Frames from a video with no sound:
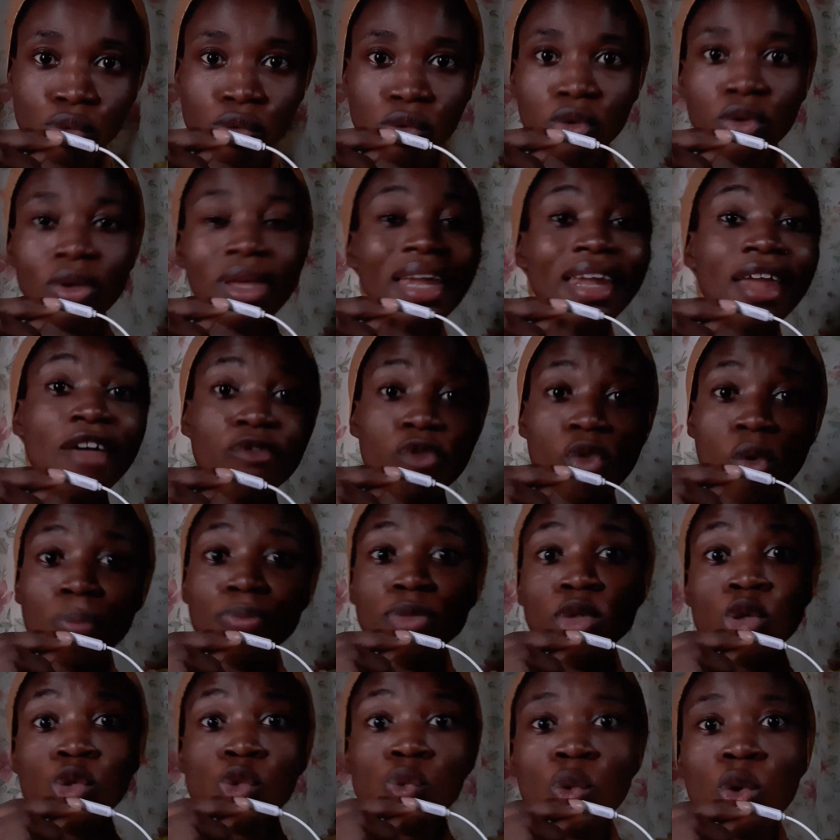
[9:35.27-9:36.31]
you can have 1
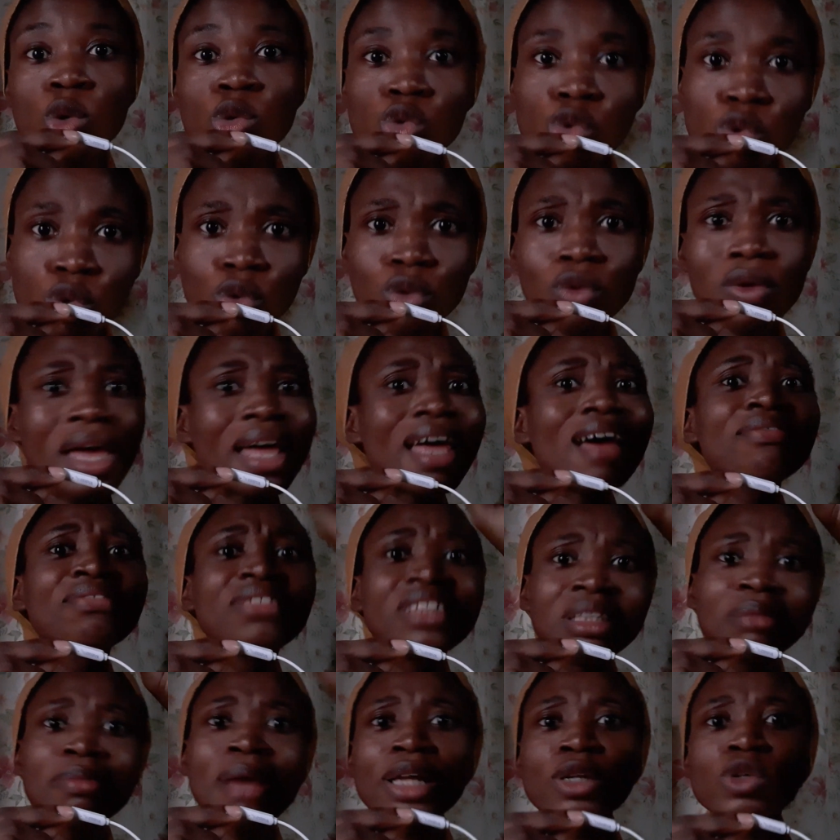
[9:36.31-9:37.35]
+ 1 2, you can have 3
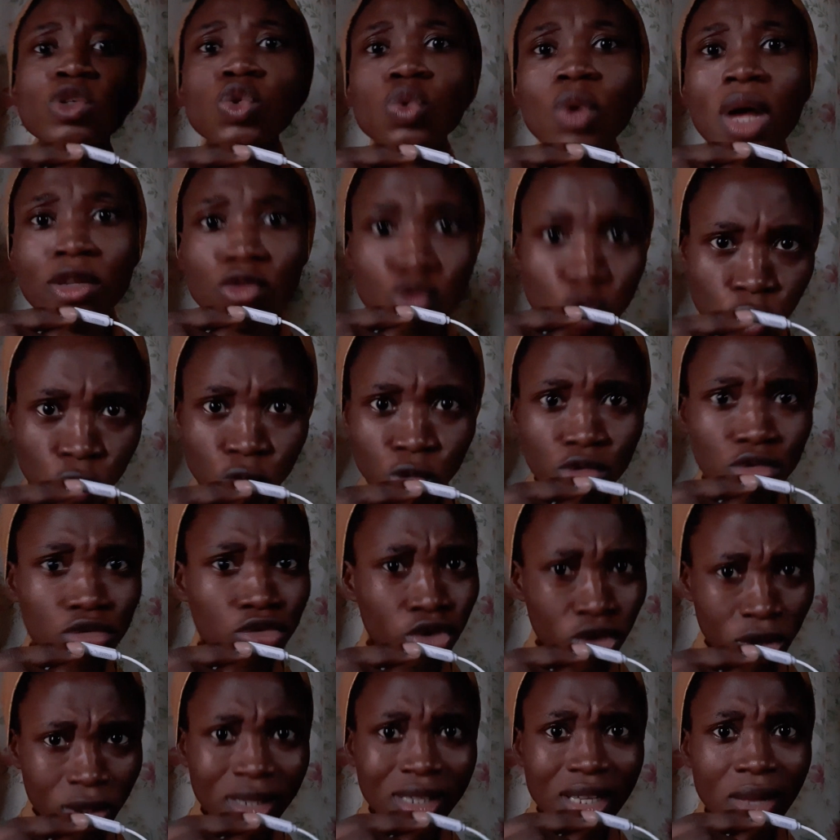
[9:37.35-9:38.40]
1 2. Do you
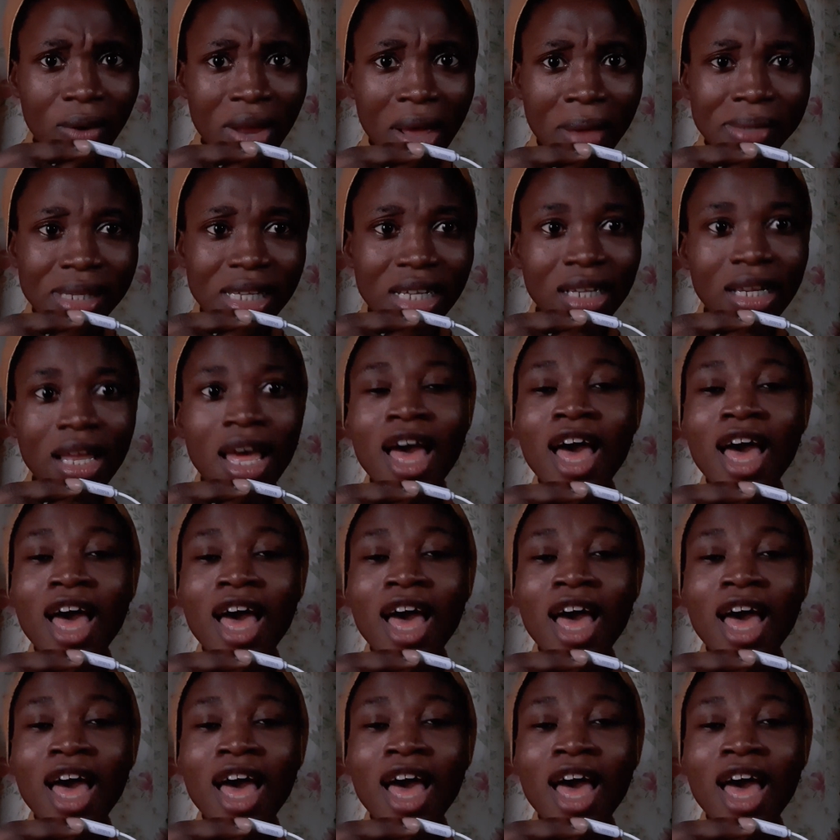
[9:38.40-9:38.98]
understand what I'm saying?